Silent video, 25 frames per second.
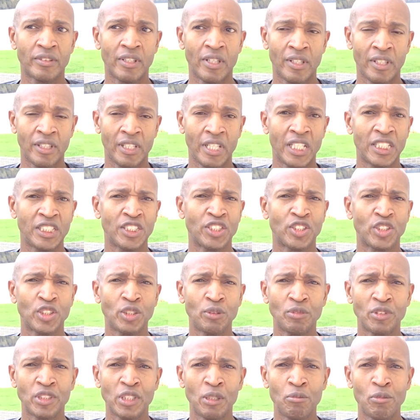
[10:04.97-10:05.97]
I
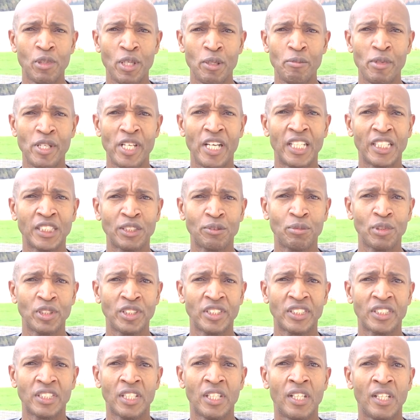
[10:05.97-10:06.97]
assume some may be
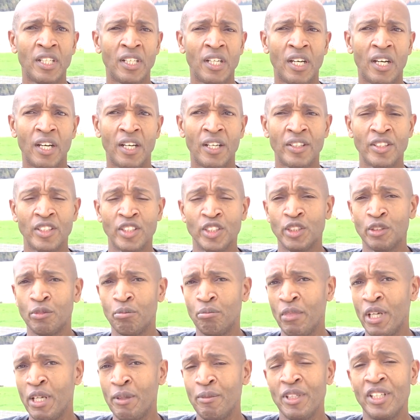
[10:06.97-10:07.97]
experts, others
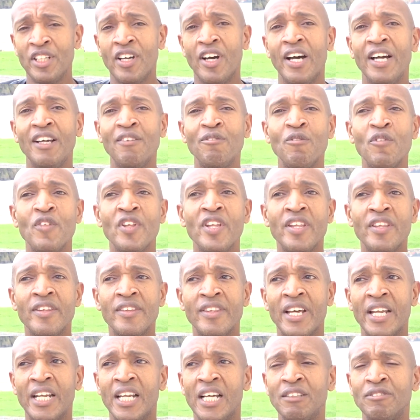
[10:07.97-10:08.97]
maybe not,
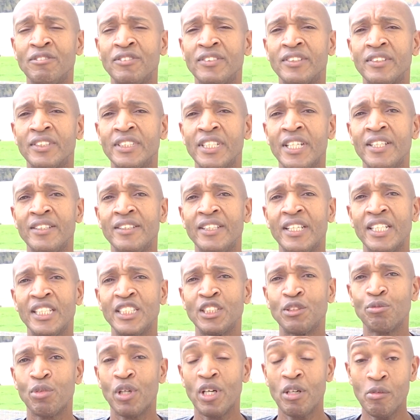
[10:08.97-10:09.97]
that have said that
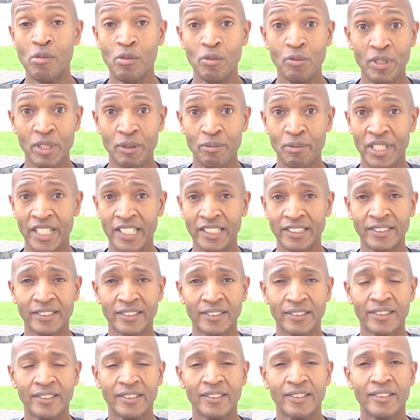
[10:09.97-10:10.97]
it's probably best
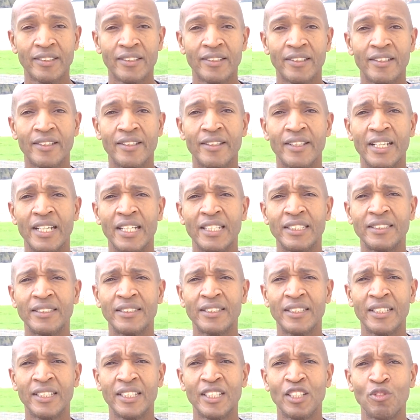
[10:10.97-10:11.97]
that
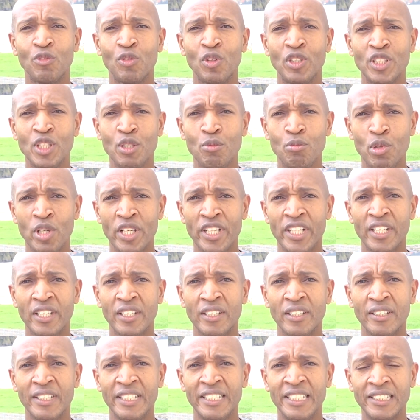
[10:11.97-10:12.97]
when you're
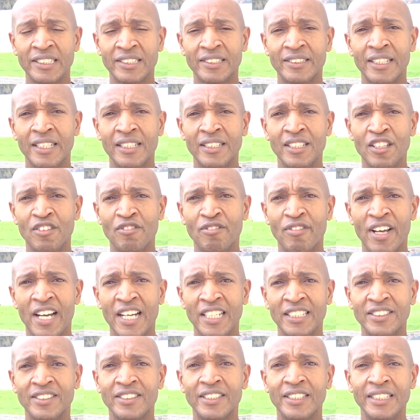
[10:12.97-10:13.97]
breaking an extended
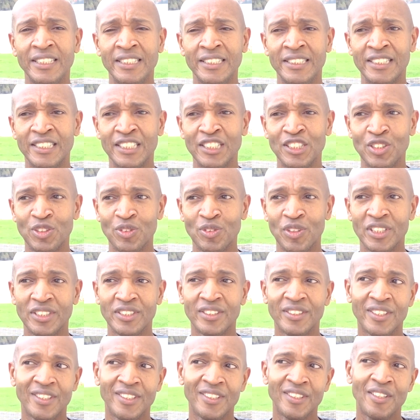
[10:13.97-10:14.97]
fast to ease into it.
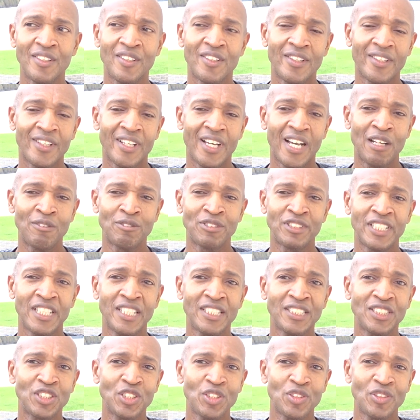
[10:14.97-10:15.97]
So I'm
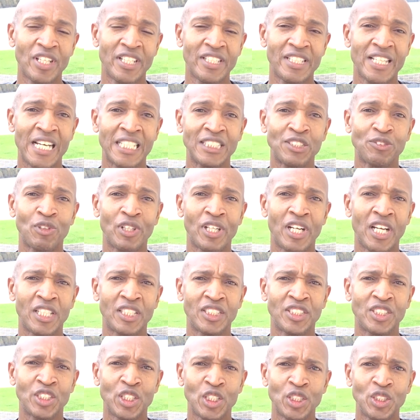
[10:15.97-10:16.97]
saying to you that that's what I
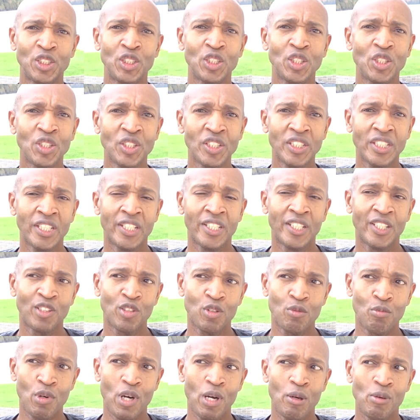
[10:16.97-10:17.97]
should do.
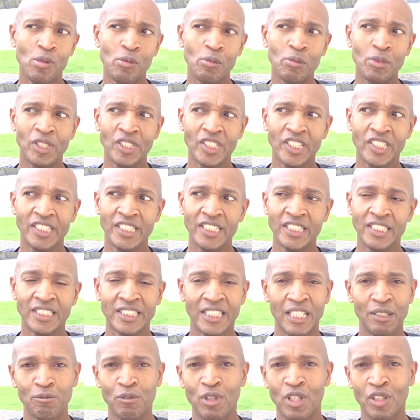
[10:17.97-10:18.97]
The probability is
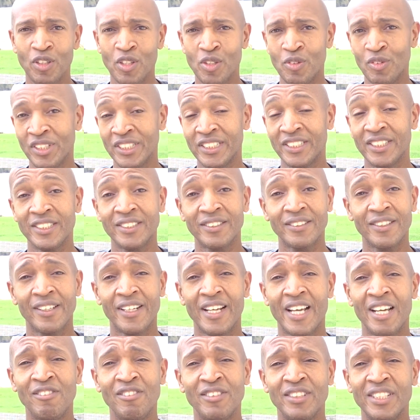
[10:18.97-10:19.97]
that probably once I start
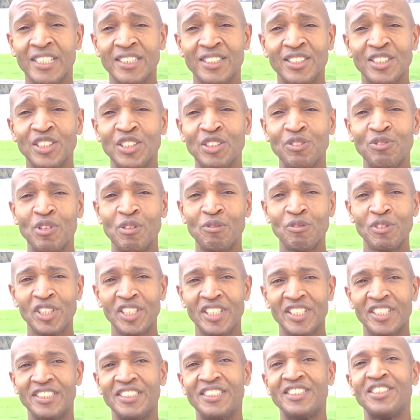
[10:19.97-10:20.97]
having that soup, I'm going
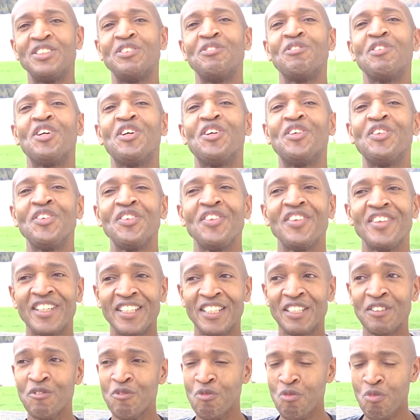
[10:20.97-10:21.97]
to consume the whole
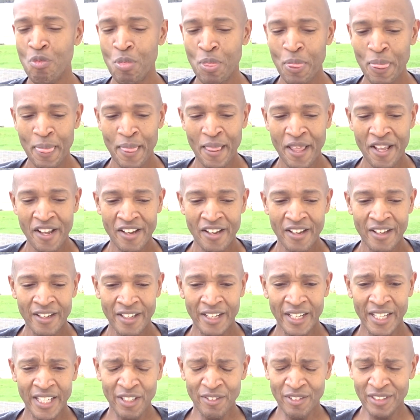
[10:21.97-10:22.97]
thing.
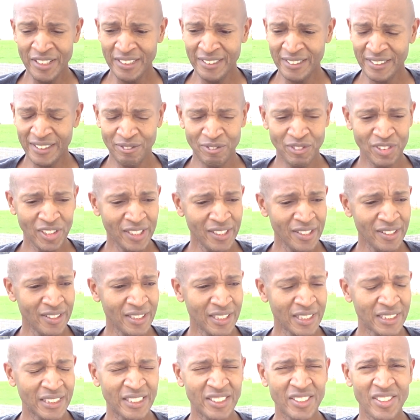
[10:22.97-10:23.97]
Anyways, I'm trying to
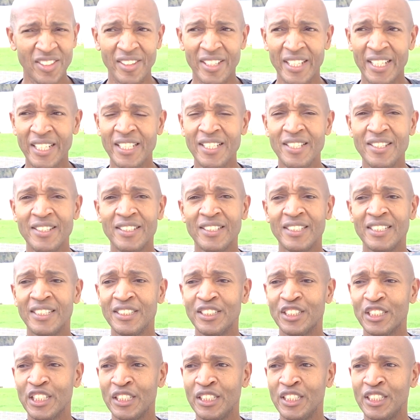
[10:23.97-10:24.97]
think, is there anything
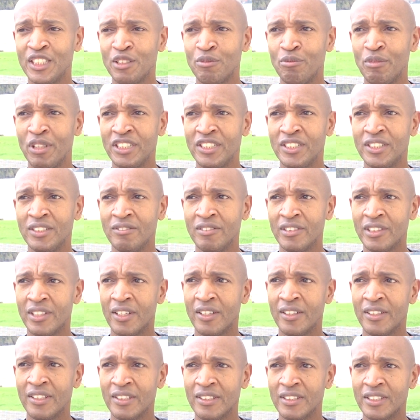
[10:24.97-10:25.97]
else I need to mention
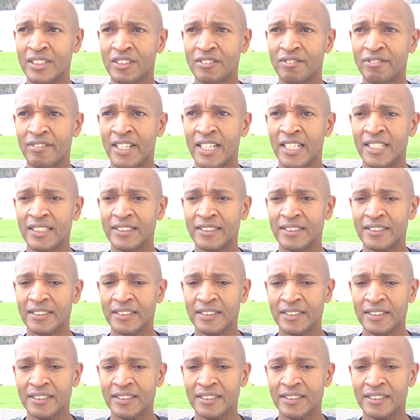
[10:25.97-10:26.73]
regarding this fast?